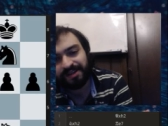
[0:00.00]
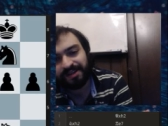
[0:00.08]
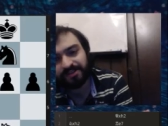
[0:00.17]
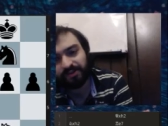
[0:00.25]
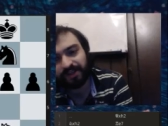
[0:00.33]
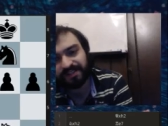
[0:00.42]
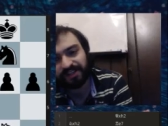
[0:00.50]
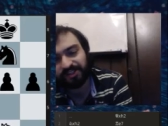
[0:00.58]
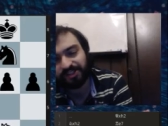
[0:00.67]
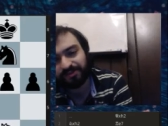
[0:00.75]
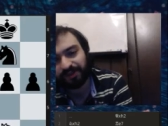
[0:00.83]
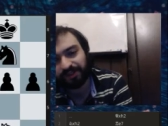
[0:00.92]
So let's say
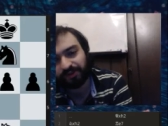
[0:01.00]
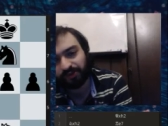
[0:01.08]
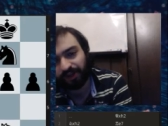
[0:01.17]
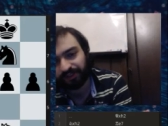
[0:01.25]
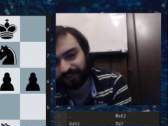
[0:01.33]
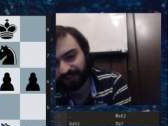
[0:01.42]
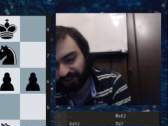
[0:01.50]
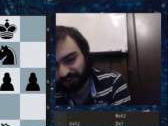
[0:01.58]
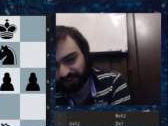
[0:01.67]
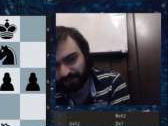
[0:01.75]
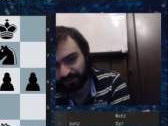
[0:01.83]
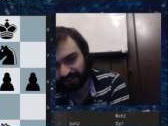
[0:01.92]
she's 2200 and
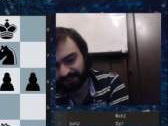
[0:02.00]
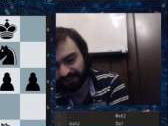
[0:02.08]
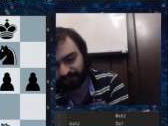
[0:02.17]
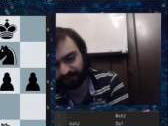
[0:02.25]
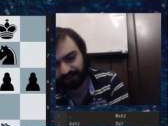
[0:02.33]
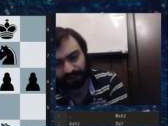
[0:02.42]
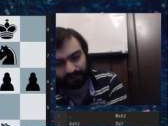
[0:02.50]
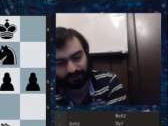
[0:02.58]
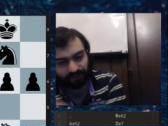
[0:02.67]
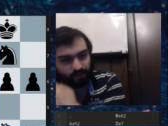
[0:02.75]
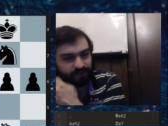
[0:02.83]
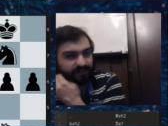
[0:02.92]
she's playing a
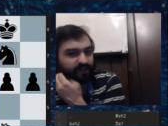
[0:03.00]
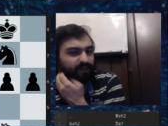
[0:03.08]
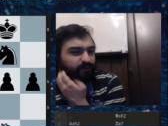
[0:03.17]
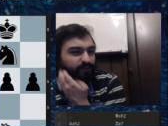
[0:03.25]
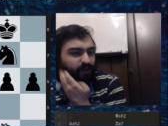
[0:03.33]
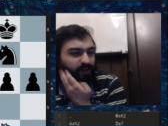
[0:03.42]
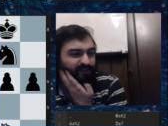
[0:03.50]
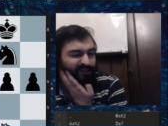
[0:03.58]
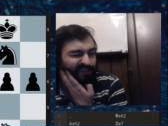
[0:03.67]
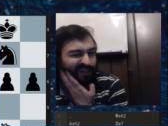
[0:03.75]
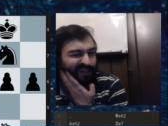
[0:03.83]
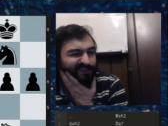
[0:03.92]
1700 who's kind of
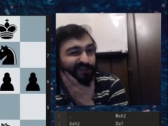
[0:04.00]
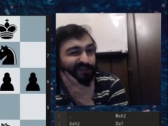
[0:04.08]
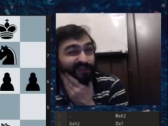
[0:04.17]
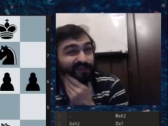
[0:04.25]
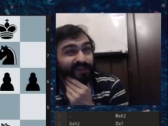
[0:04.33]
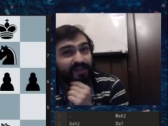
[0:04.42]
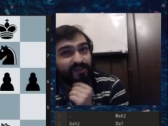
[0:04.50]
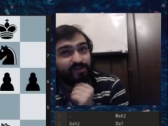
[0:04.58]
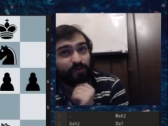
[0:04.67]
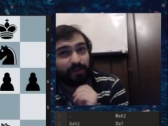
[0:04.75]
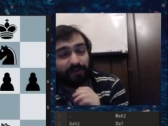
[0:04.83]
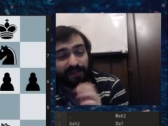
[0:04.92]
underrated,
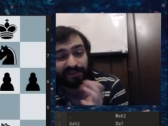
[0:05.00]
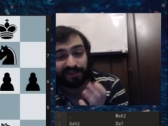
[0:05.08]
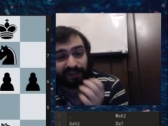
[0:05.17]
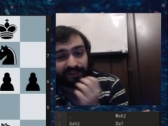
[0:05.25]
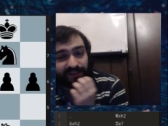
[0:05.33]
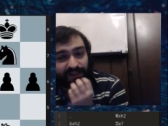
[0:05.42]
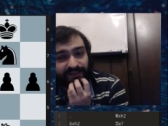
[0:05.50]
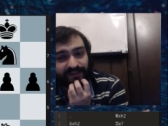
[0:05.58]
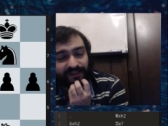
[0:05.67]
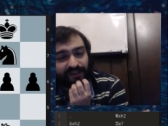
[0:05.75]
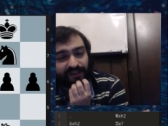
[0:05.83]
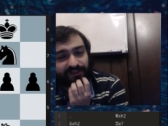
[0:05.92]
so maybe he's like
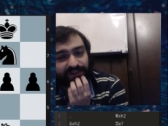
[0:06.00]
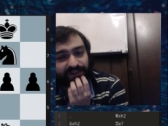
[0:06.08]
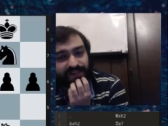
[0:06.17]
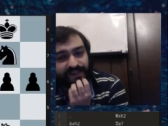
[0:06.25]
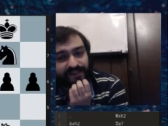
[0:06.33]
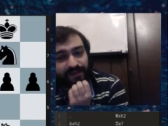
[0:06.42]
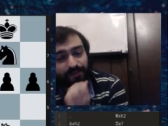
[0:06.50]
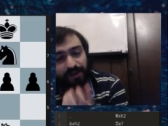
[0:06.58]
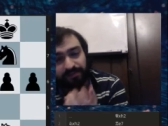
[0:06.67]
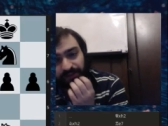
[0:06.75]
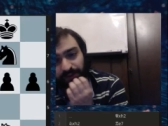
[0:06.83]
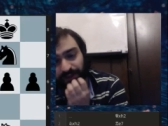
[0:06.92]
1900, let's say,
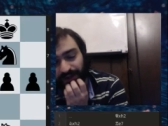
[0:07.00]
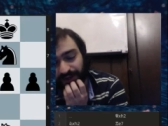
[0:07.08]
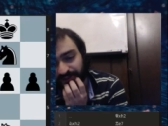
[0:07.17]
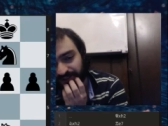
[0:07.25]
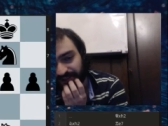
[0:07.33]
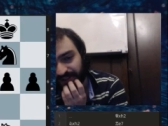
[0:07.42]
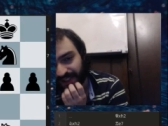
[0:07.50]
maybe 2000.